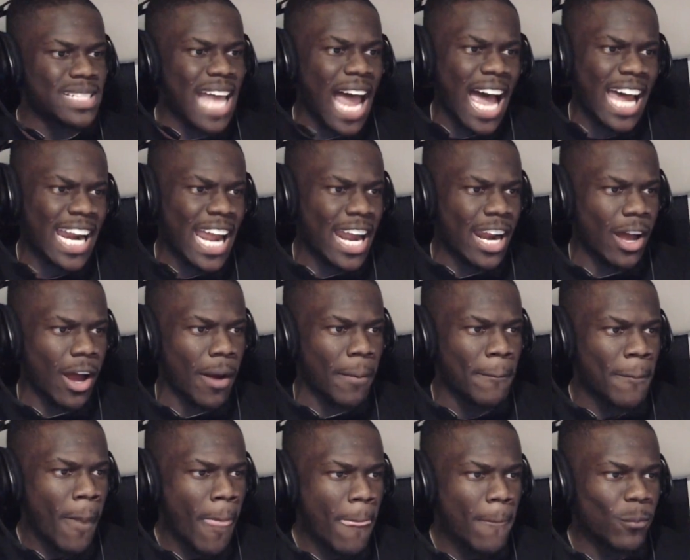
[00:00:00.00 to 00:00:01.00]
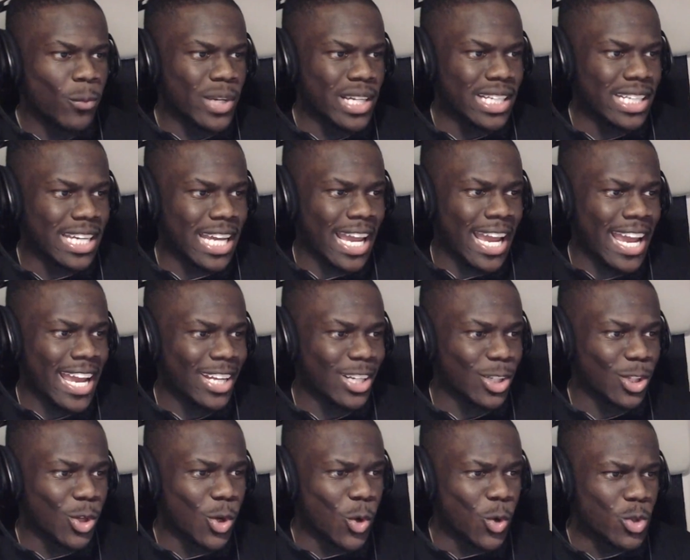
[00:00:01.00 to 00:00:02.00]
Tie that up. We can't
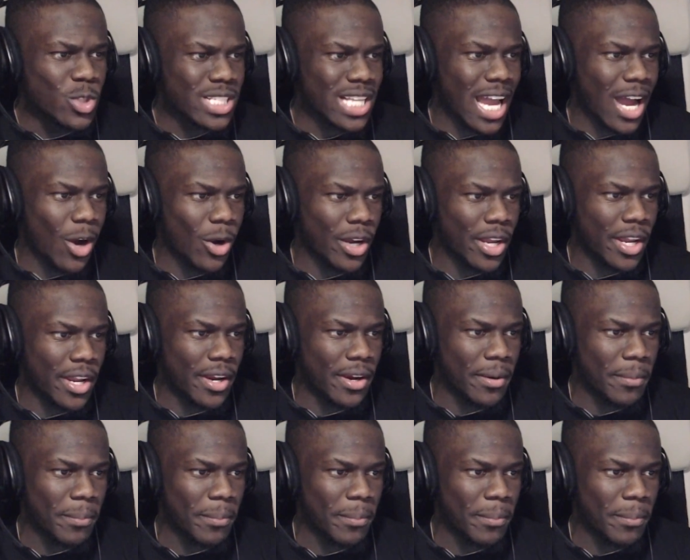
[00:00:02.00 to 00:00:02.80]
lose out here,